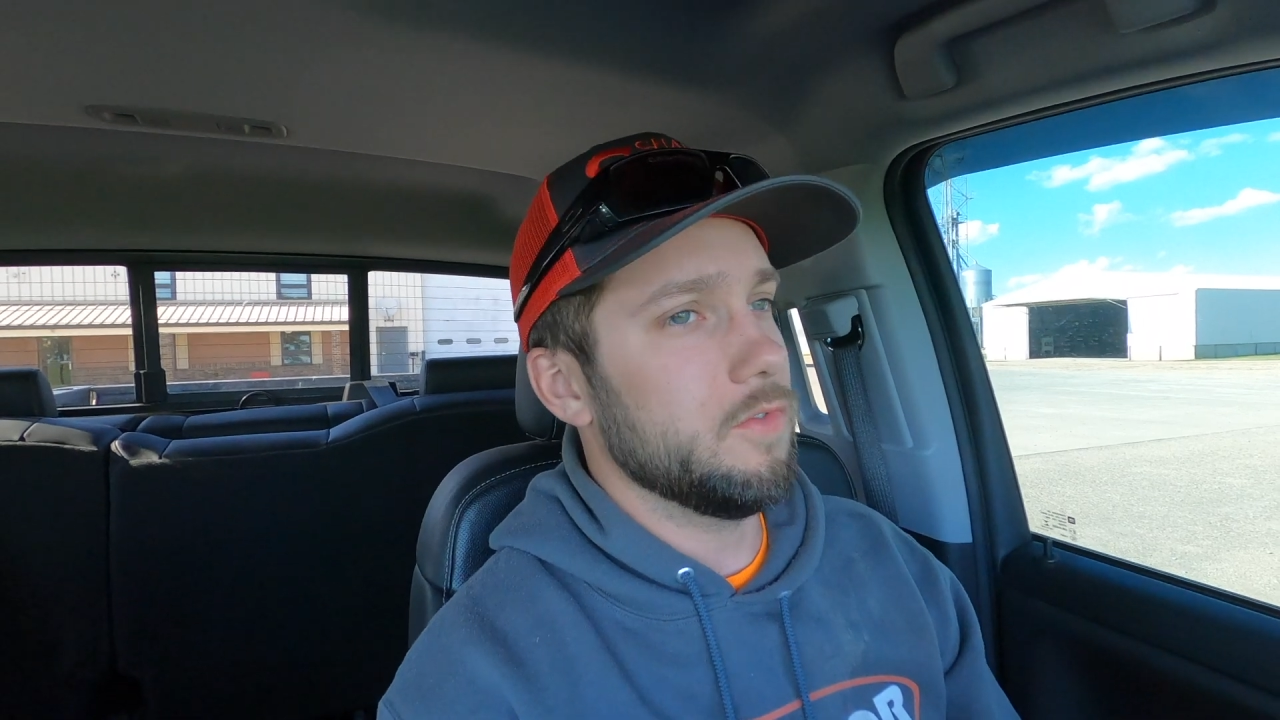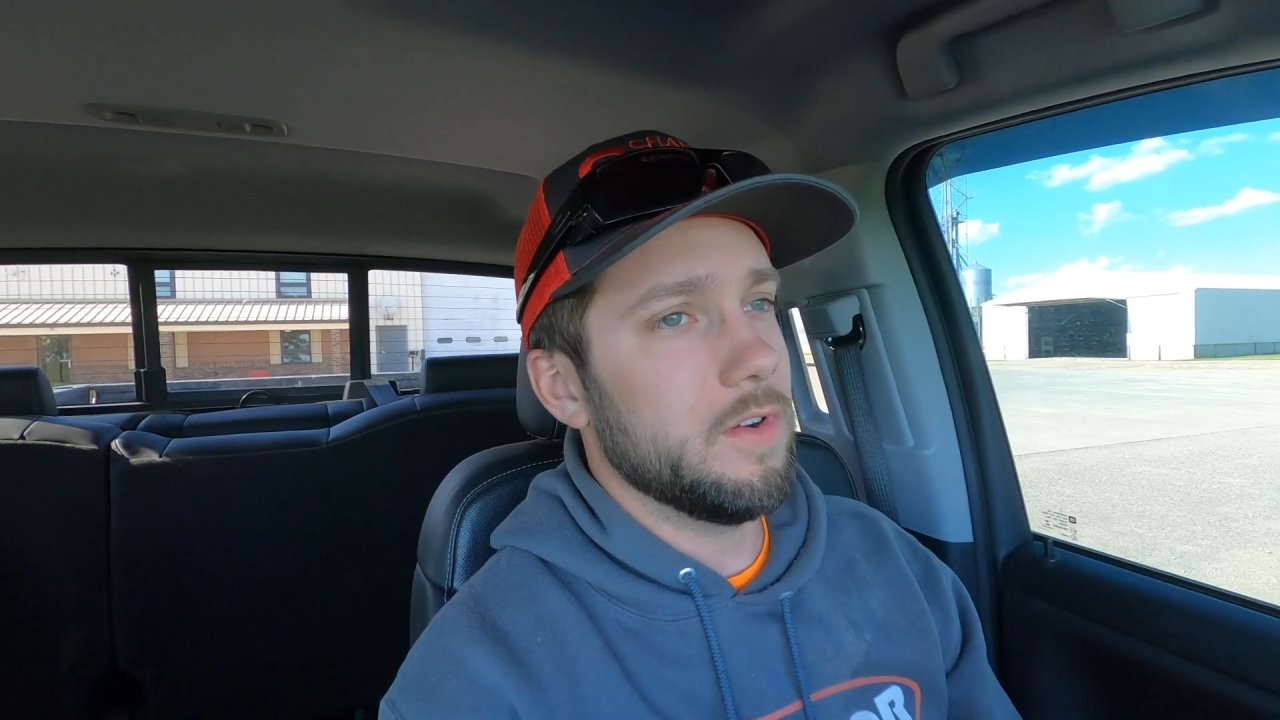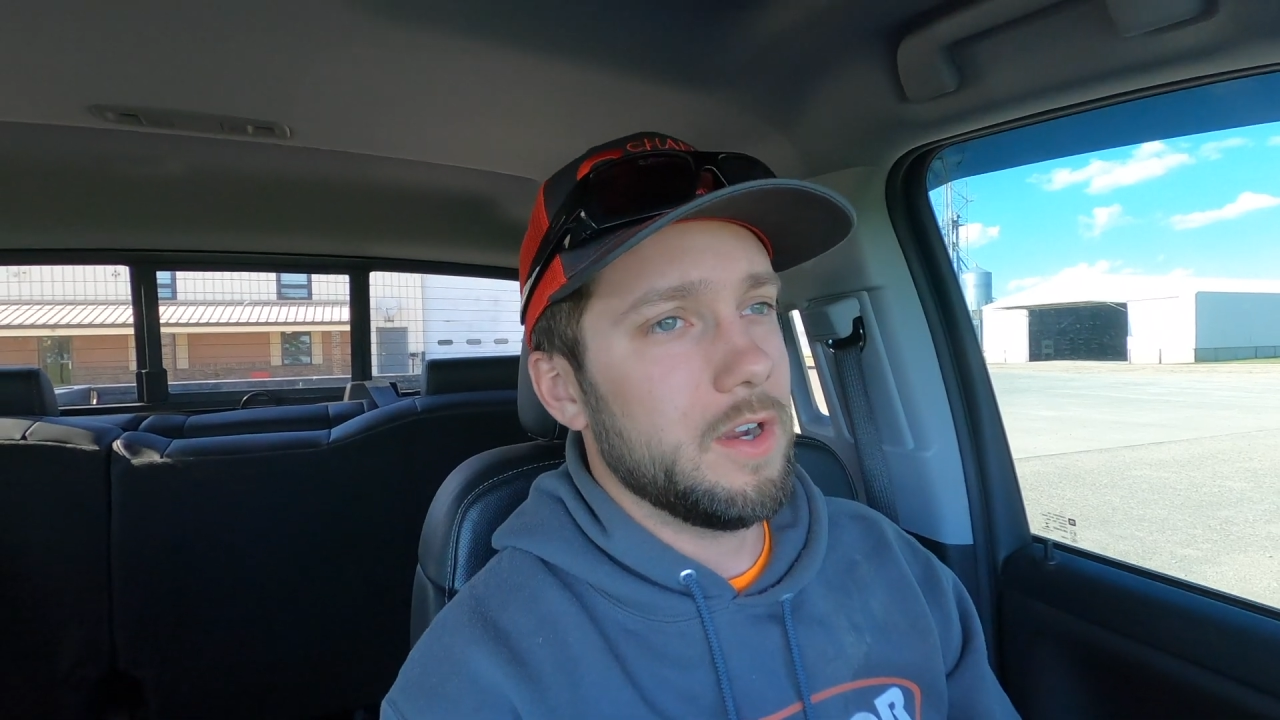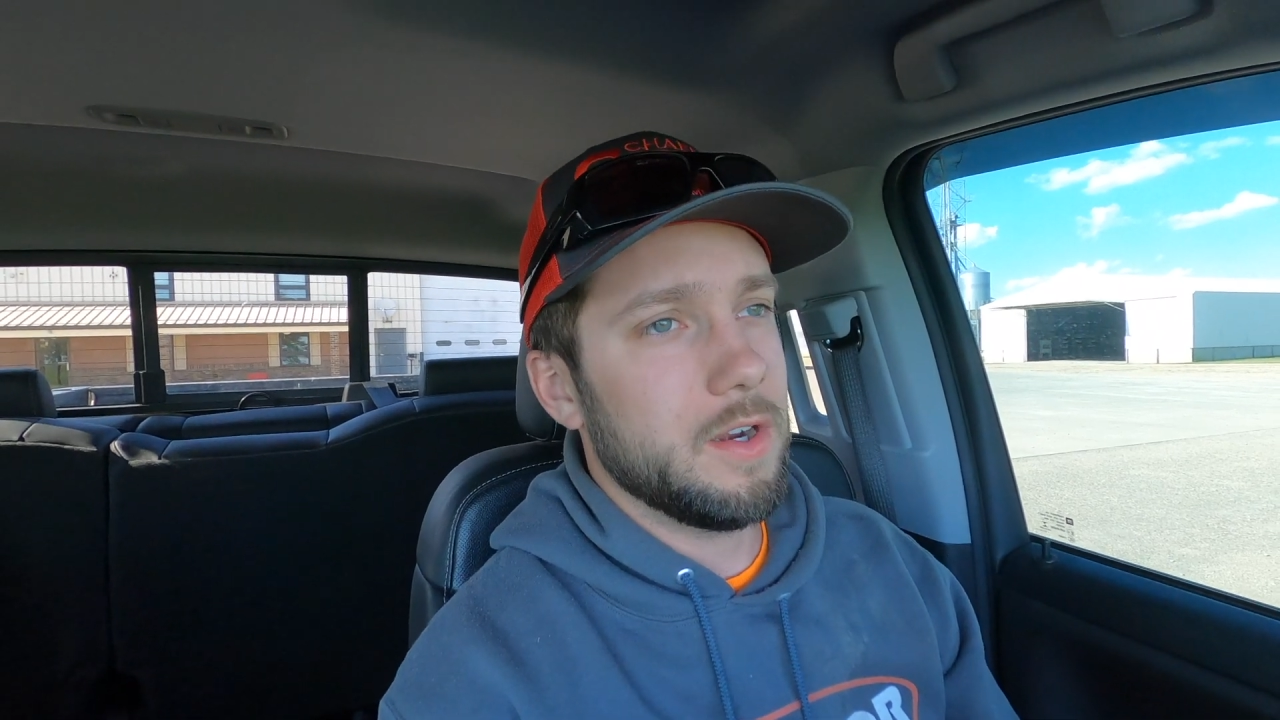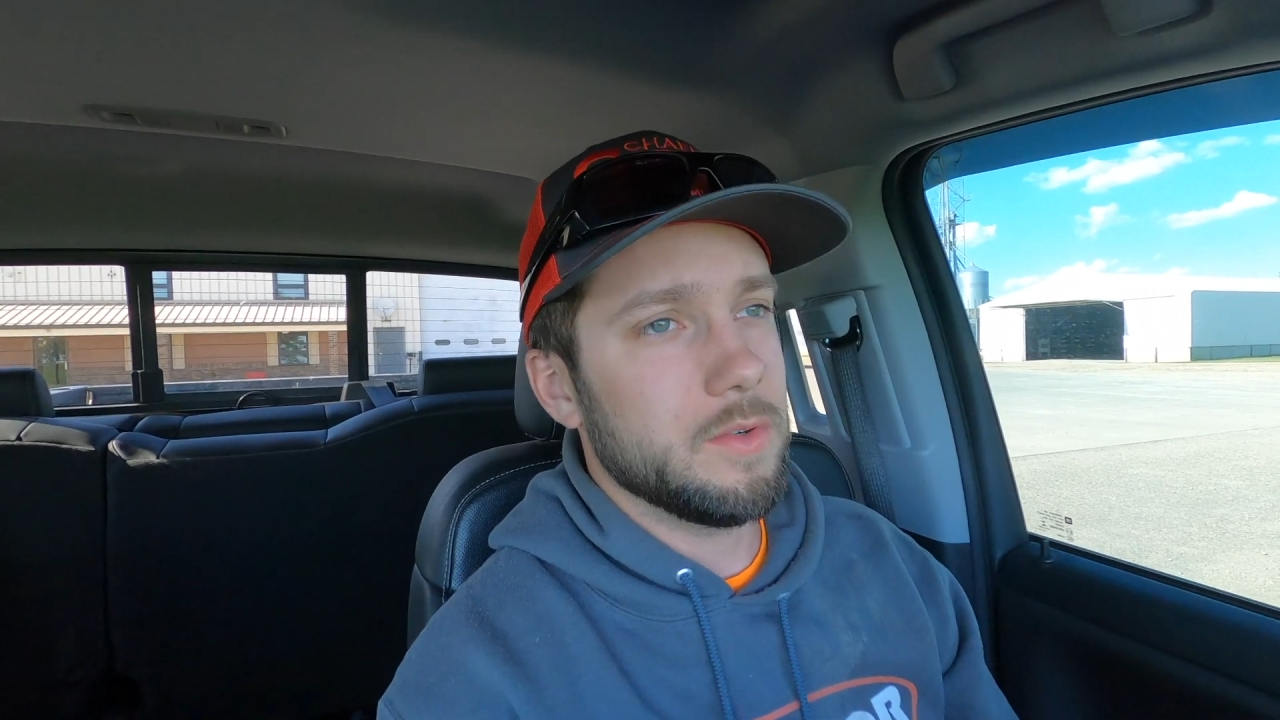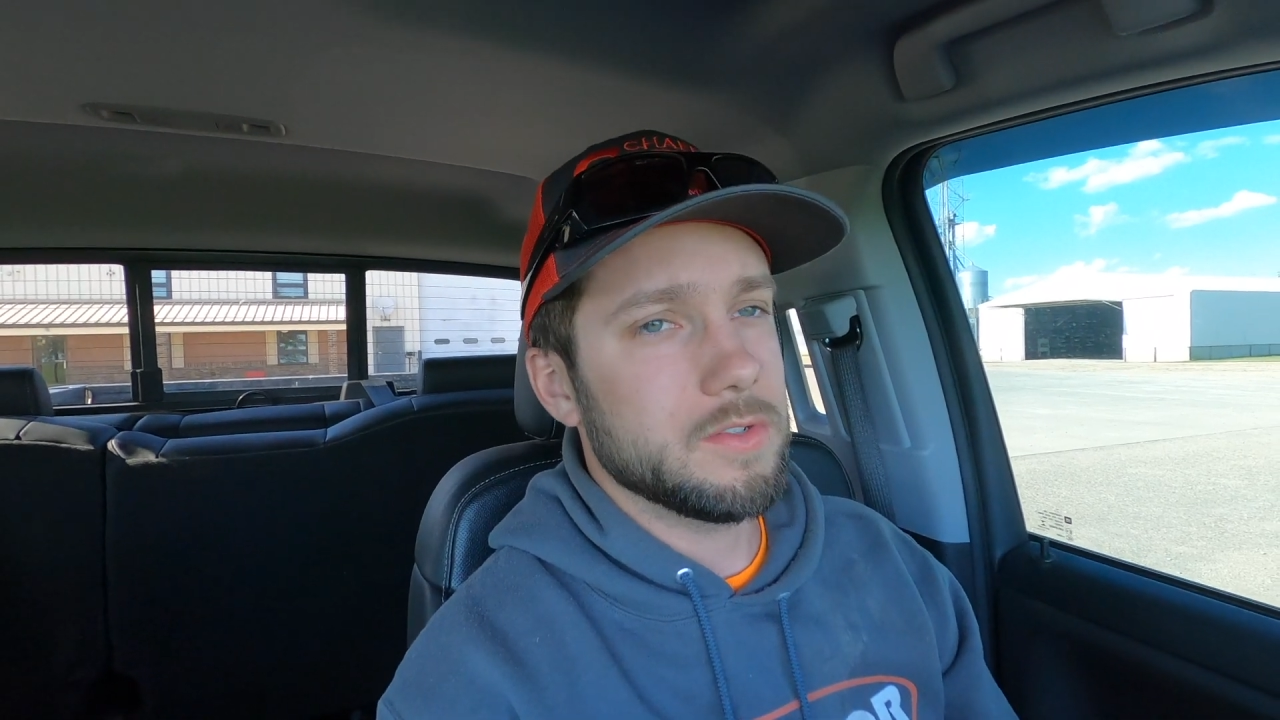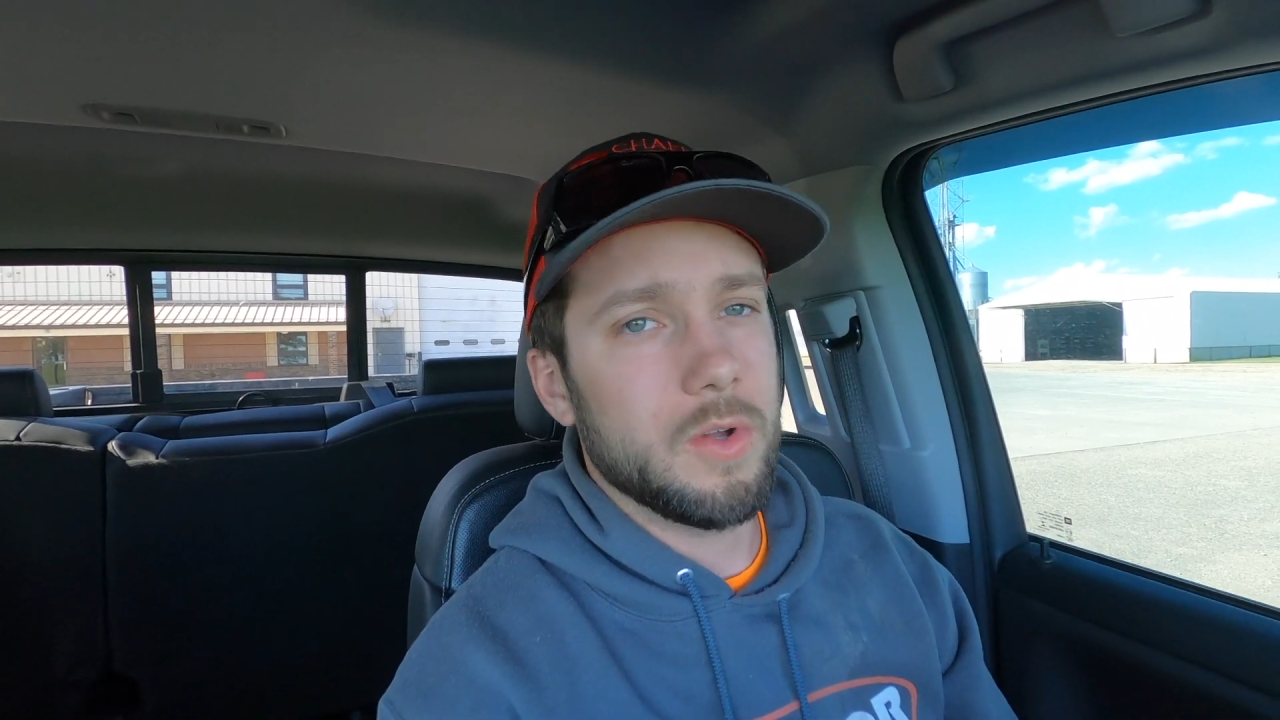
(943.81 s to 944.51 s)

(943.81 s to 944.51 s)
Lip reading: far it was